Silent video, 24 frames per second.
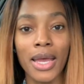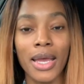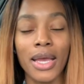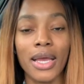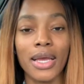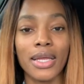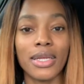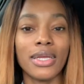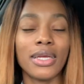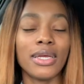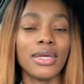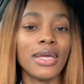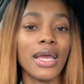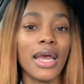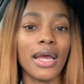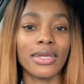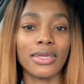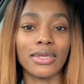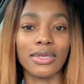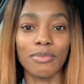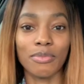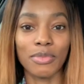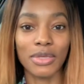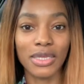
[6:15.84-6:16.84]
and he
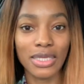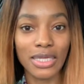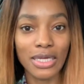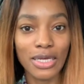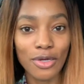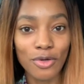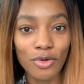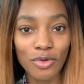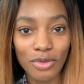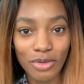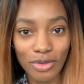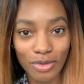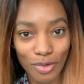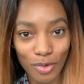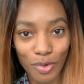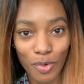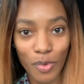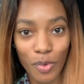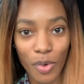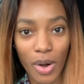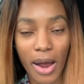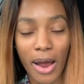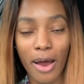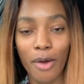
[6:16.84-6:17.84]
had some tears to
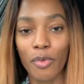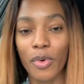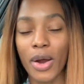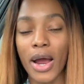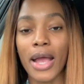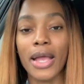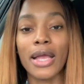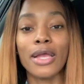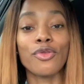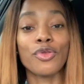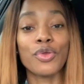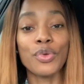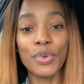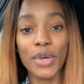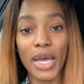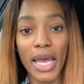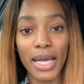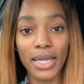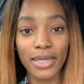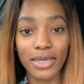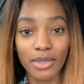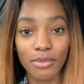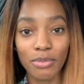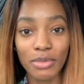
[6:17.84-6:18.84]
cry right and you
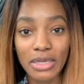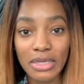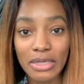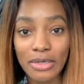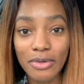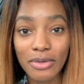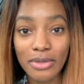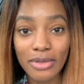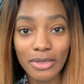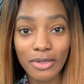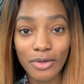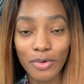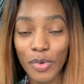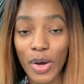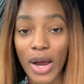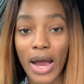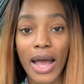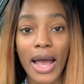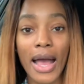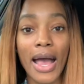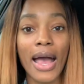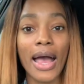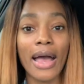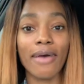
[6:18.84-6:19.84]
had some tears to
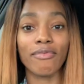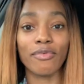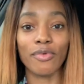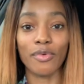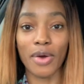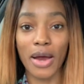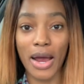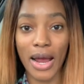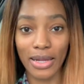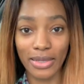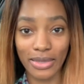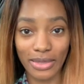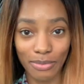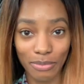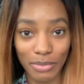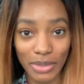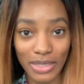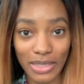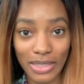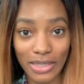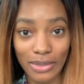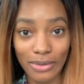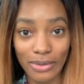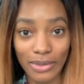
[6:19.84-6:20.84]
cry i've cried some
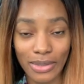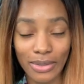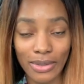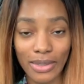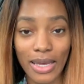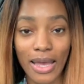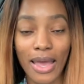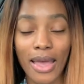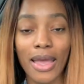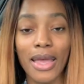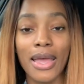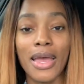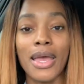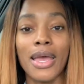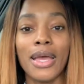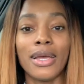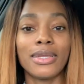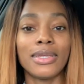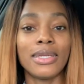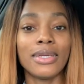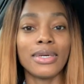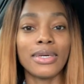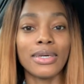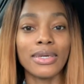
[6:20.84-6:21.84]
tears okay
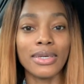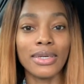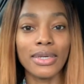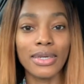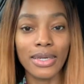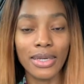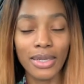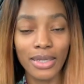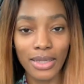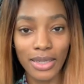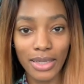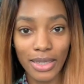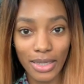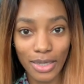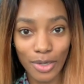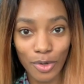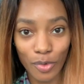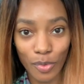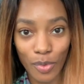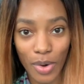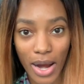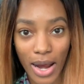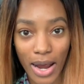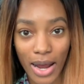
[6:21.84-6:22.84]
the ugly
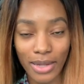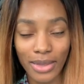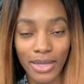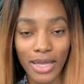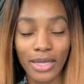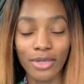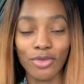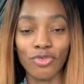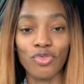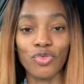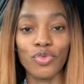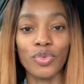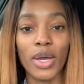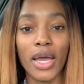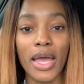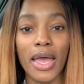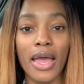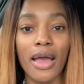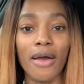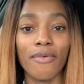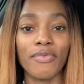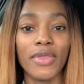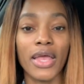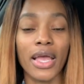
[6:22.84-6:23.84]
cry that you
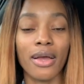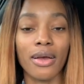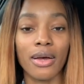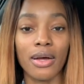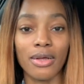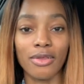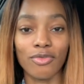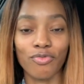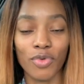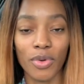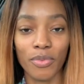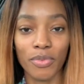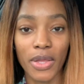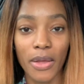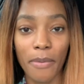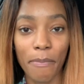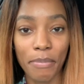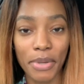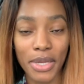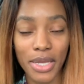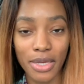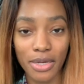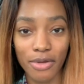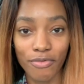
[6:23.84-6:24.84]
have that comes from the
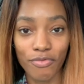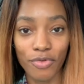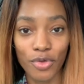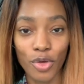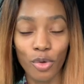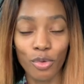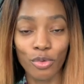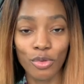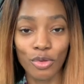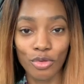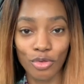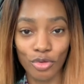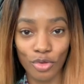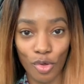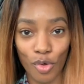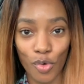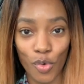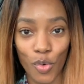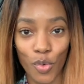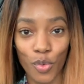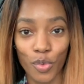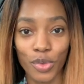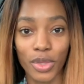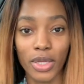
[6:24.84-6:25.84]
pit of your
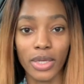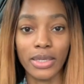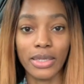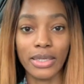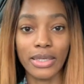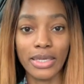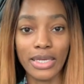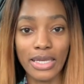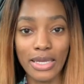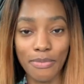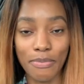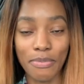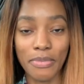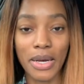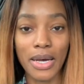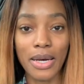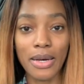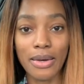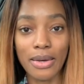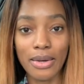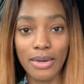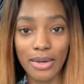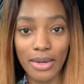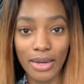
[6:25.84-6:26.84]
soul, the deep,
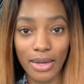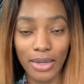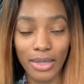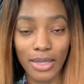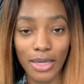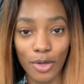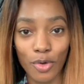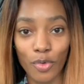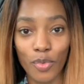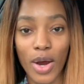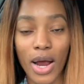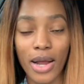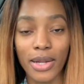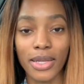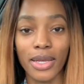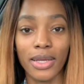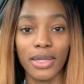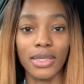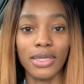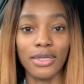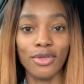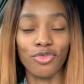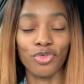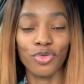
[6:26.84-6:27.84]
ugly cry that
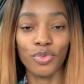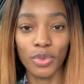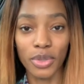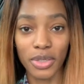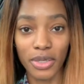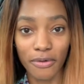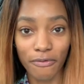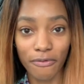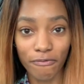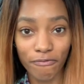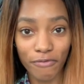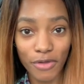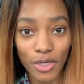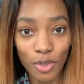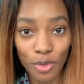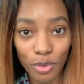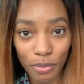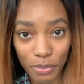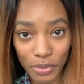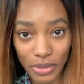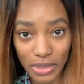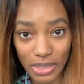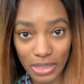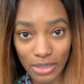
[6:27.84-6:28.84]
leaves you in a fetal
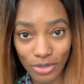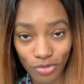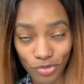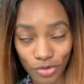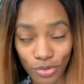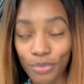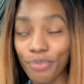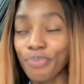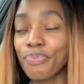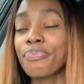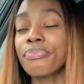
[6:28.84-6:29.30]
position.